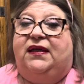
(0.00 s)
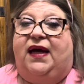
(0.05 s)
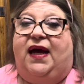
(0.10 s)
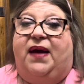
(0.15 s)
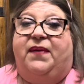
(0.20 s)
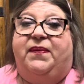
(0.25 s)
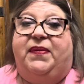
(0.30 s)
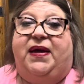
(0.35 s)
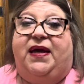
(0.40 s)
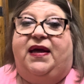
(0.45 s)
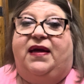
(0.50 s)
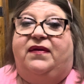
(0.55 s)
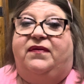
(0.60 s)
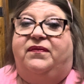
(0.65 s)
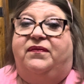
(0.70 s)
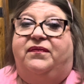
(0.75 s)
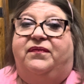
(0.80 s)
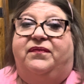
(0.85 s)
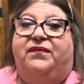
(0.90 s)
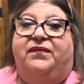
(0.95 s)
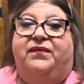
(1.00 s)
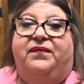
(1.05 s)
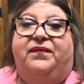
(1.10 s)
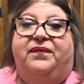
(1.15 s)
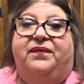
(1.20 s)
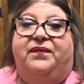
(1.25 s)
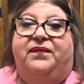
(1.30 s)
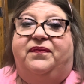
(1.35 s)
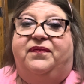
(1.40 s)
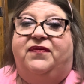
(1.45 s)
I mean,
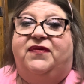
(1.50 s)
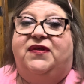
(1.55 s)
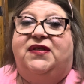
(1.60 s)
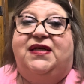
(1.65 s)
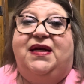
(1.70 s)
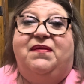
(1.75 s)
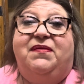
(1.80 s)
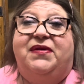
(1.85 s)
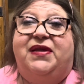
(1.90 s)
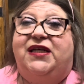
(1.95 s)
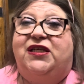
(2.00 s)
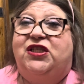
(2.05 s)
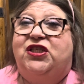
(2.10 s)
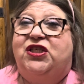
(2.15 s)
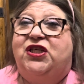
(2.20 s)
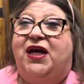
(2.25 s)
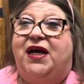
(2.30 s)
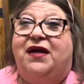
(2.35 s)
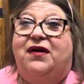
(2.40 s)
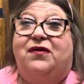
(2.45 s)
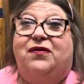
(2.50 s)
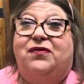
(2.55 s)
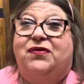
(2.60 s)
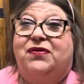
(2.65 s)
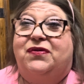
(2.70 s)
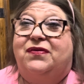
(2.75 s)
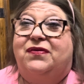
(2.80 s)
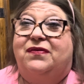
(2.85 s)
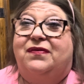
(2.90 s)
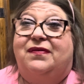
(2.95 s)
some of these
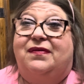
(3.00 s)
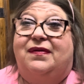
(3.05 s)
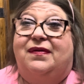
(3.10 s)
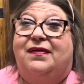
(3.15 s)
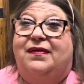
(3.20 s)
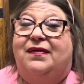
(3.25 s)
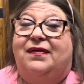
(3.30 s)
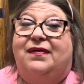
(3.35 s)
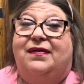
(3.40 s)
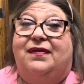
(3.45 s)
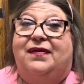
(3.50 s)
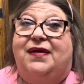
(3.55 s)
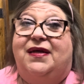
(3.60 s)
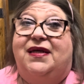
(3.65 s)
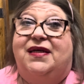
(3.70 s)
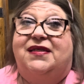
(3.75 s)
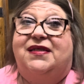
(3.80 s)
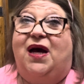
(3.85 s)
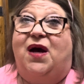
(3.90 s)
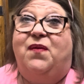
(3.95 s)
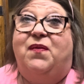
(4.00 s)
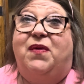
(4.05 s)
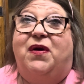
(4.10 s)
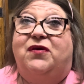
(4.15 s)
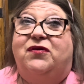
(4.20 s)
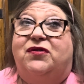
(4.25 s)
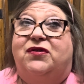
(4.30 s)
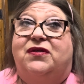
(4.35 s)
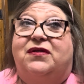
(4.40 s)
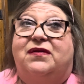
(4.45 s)
channels is
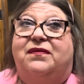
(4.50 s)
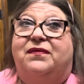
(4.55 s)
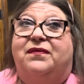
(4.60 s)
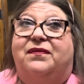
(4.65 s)
almost